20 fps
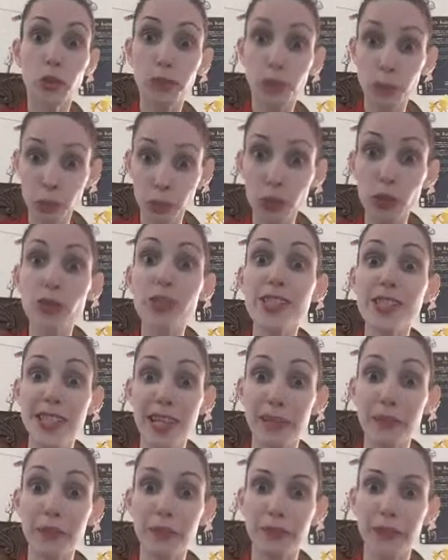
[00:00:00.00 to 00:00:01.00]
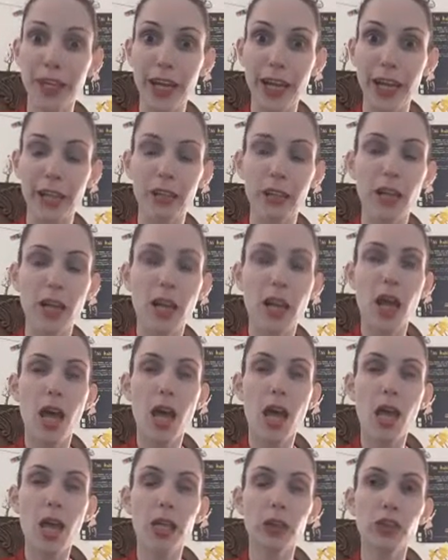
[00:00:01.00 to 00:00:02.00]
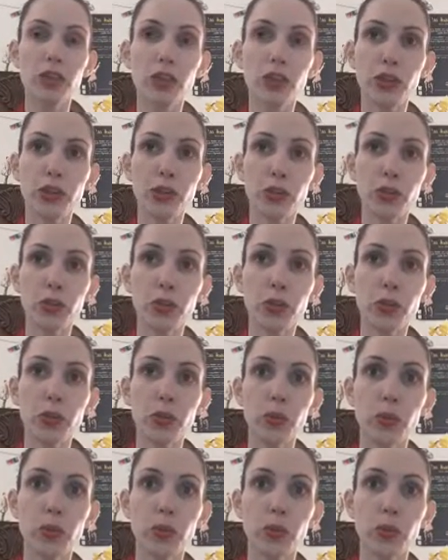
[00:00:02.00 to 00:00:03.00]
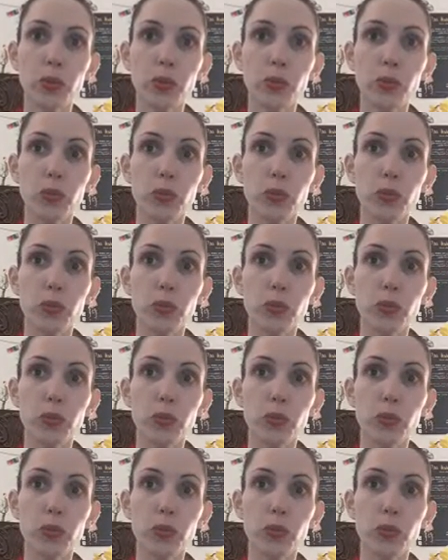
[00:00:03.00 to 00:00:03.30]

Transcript: put yourself there, and to